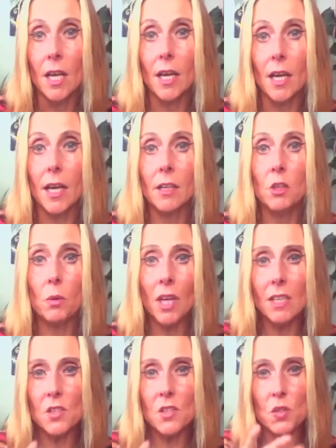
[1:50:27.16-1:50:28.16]
and you
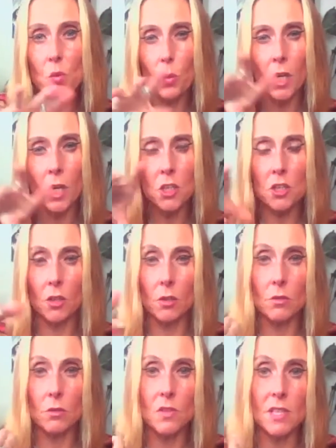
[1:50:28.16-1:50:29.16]
can switch
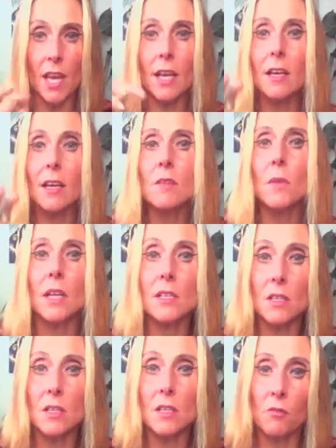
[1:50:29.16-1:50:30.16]
those elements
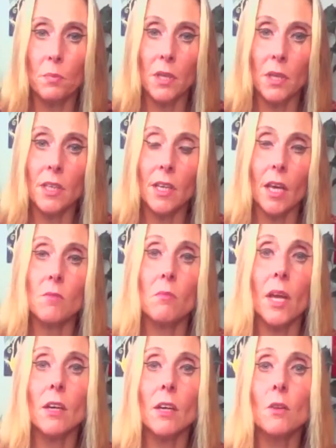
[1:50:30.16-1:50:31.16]
of being a
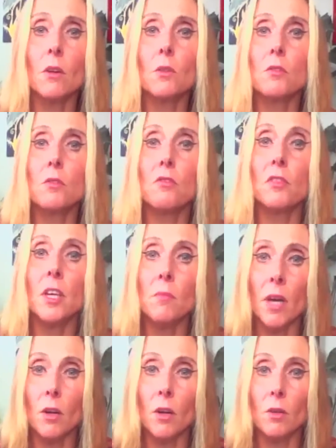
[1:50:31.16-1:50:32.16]
male or
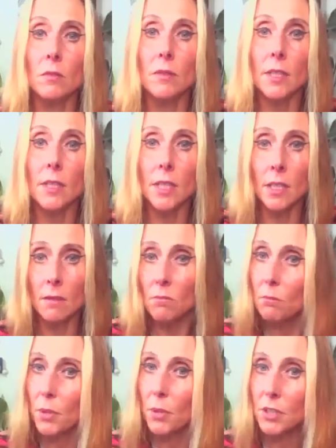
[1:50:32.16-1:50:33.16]
female in
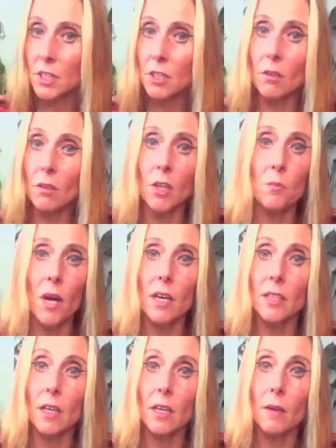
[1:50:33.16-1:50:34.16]
particular
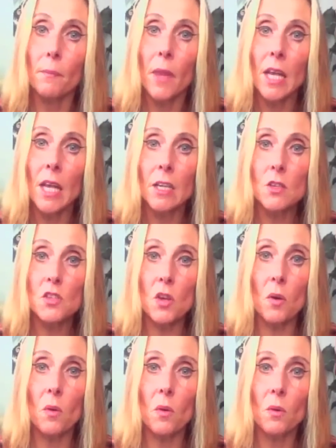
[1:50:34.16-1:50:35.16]
body,
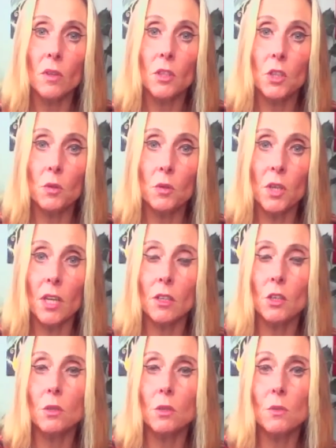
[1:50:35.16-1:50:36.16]
so you can
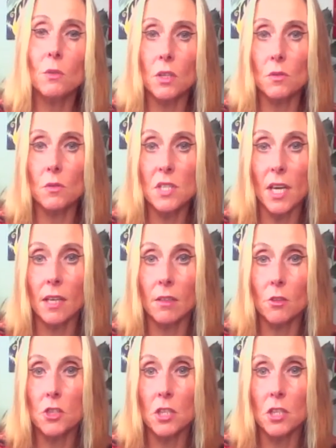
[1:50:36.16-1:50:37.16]
use those
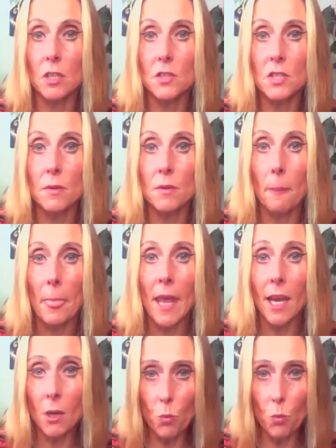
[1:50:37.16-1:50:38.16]
energies.
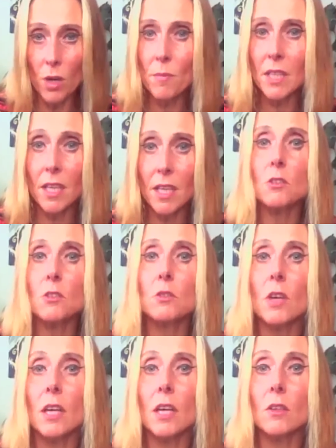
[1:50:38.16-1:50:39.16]
And women can do
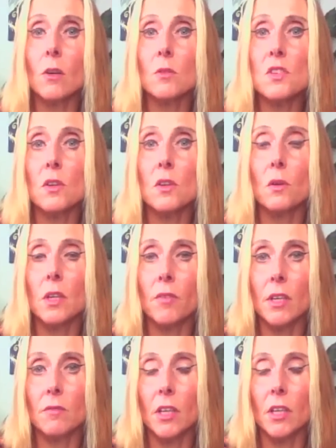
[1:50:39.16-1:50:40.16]
that also,
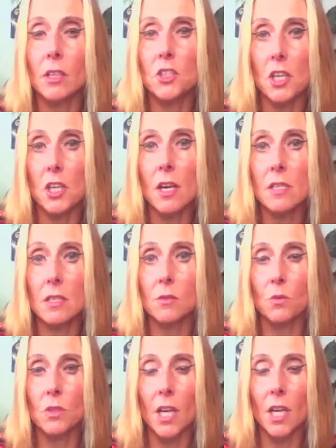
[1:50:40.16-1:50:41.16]
even if they just
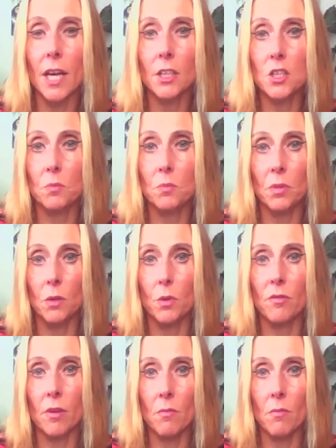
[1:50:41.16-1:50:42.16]
would like to be
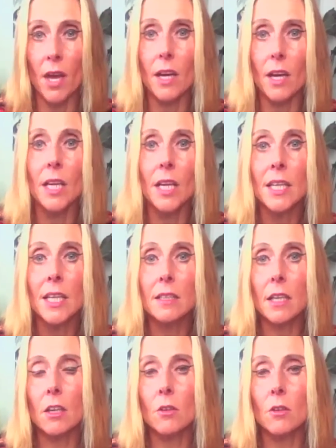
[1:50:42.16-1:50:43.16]
with a man.
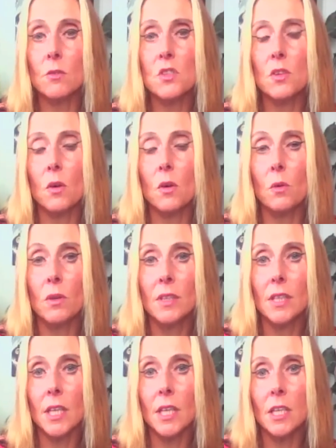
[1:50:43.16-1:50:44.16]
They can also
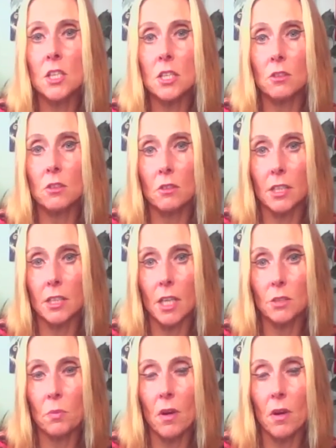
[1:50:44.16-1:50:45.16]
integrate
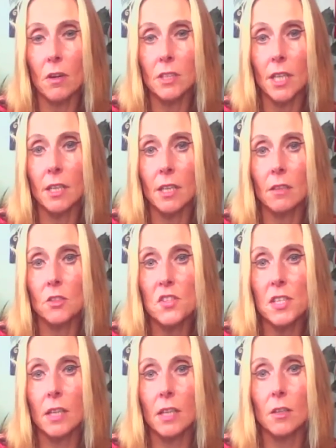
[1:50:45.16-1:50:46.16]
that part and
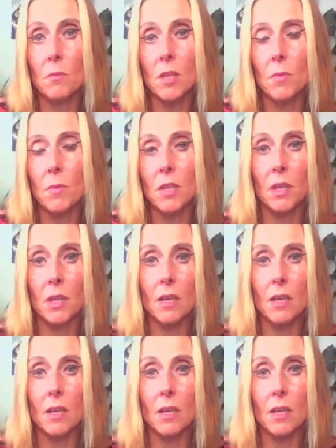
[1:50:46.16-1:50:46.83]
understand the man by